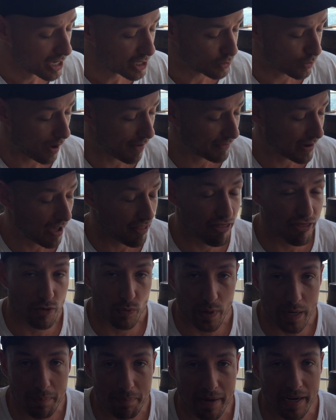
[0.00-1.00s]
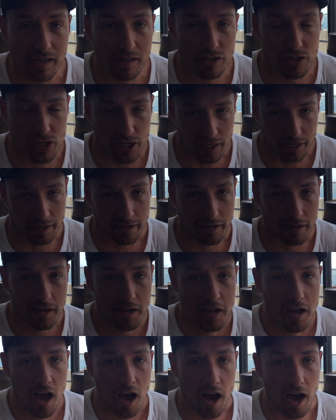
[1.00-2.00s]
So I've got 3 beers here
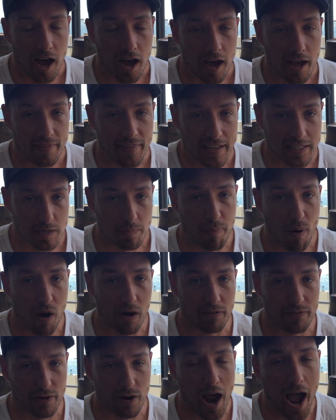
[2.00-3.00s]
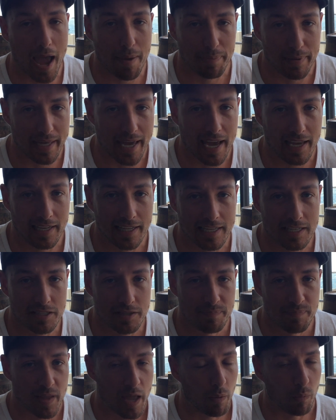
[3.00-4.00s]
that's a part of their IPA
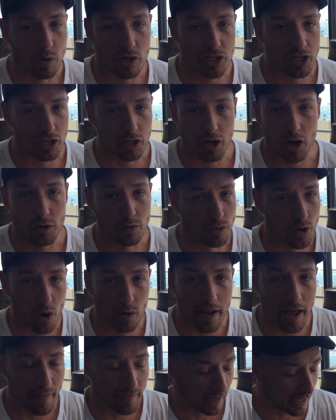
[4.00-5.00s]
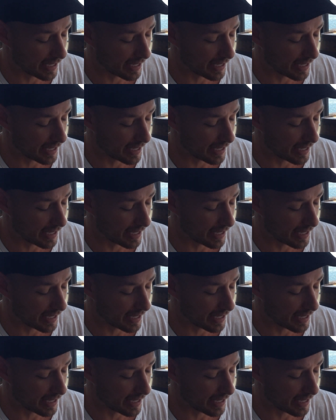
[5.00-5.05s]
list, and we're just gonna go down the